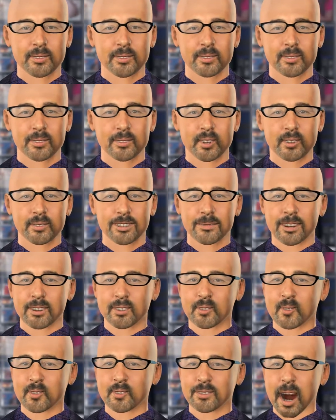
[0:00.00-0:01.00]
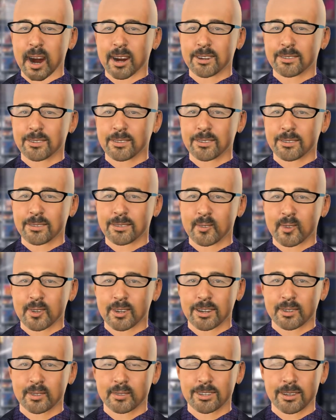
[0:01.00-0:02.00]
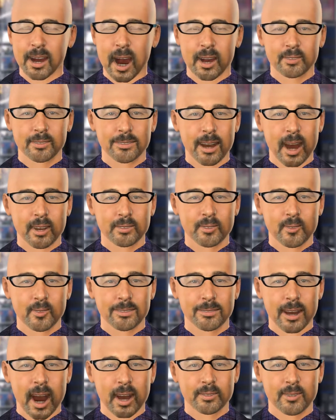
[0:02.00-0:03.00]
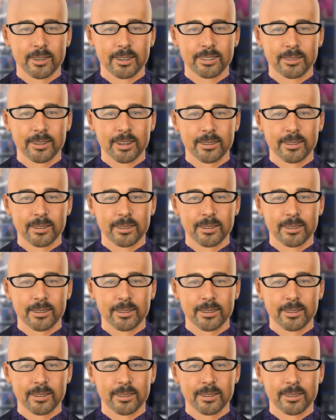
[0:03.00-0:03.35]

Catapult's features will include unique smart contract plugins